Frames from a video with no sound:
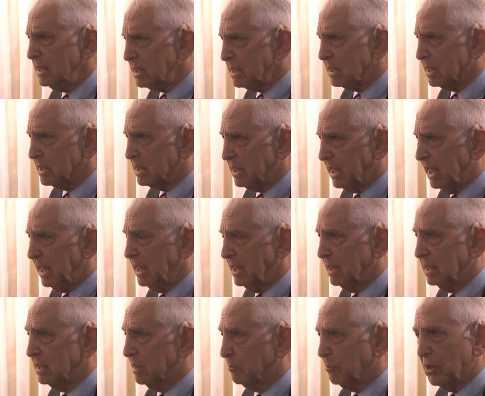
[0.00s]
isn't to say
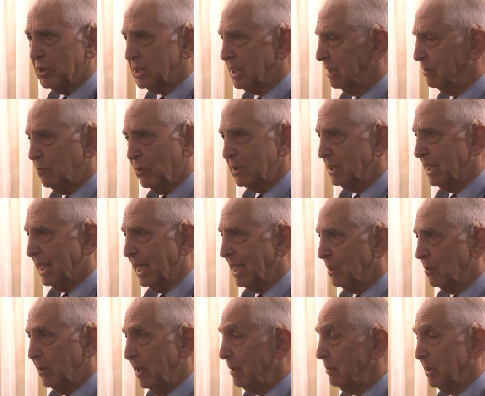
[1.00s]
that the president wouldn't get
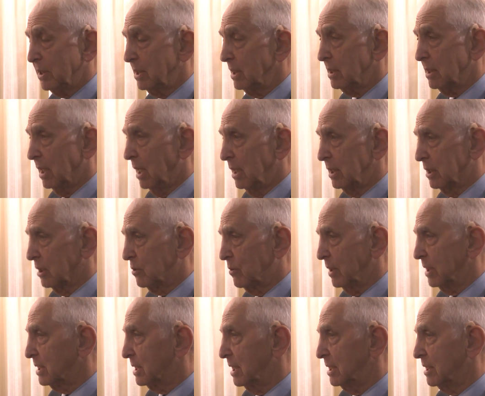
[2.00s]
away with it. The
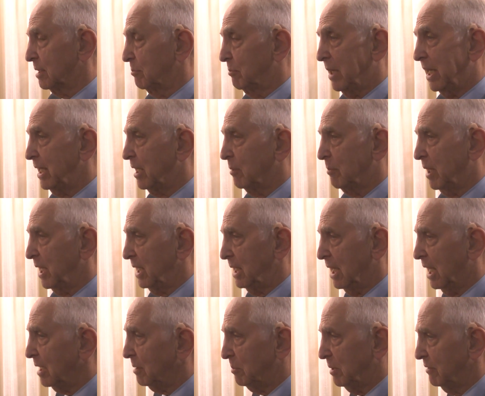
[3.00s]
criticism might or might
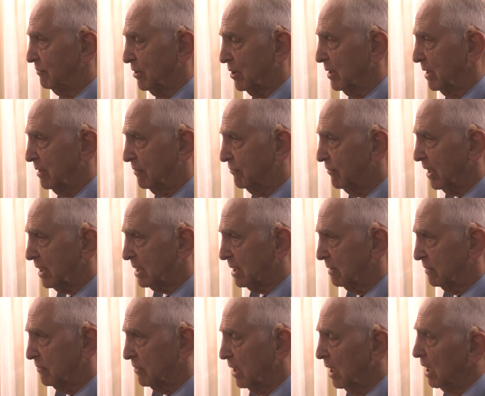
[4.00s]
not be very
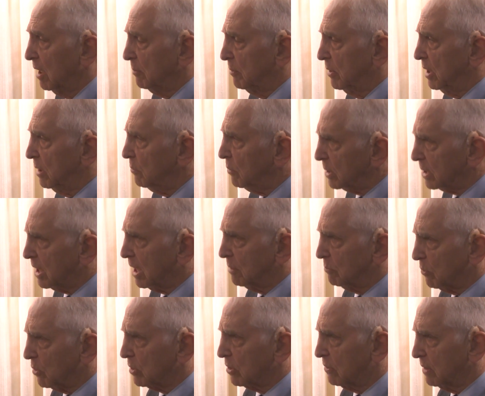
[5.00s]
effective, but he would
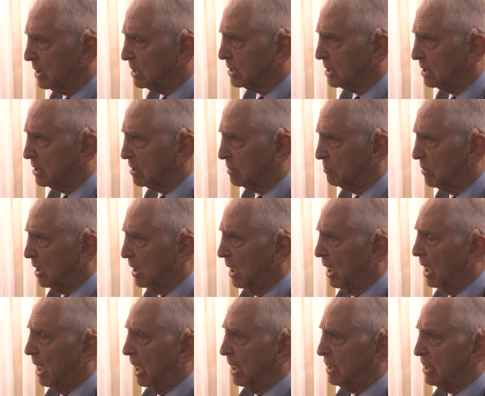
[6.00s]
get more criticism.
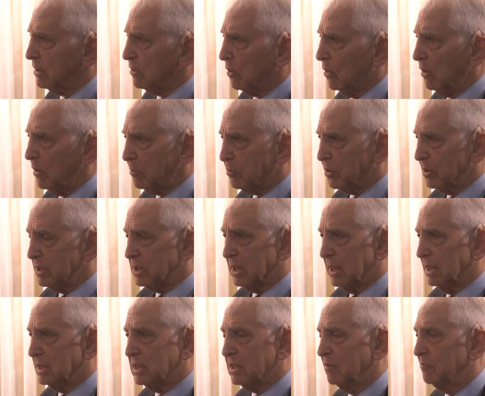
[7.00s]
I think all
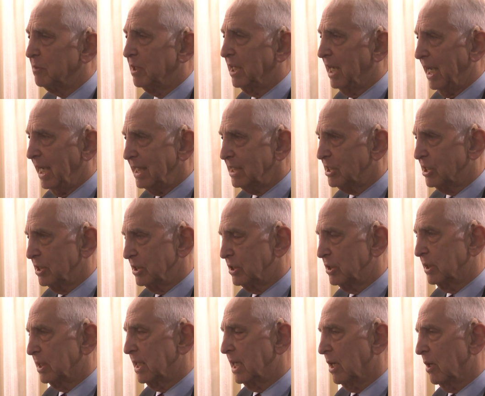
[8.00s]
presidents have been anxious
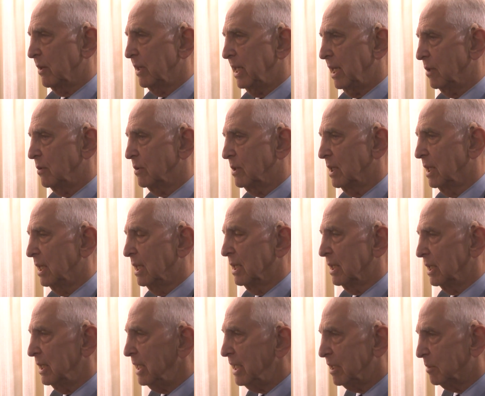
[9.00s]
to carry out
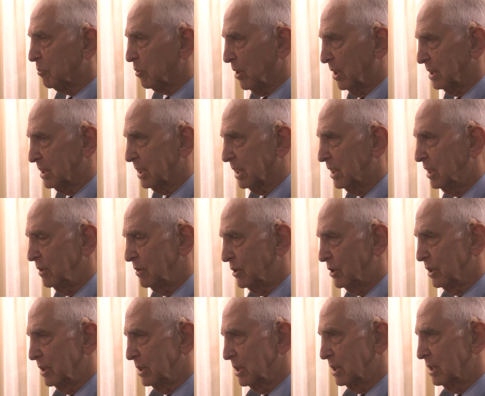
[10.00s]
leak
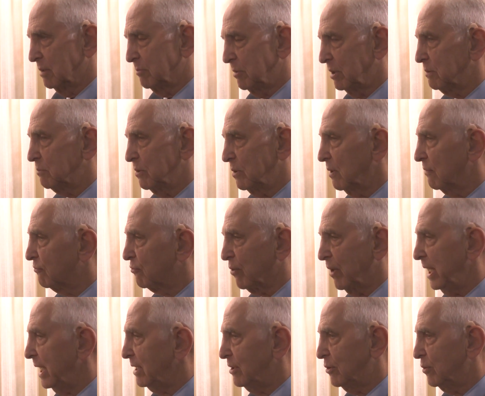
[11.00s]
prosecutions, but we're
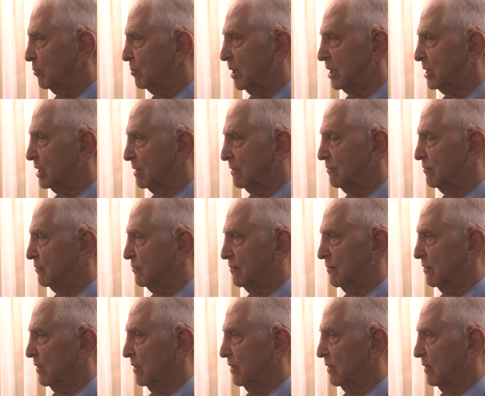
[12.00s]
afraid too much of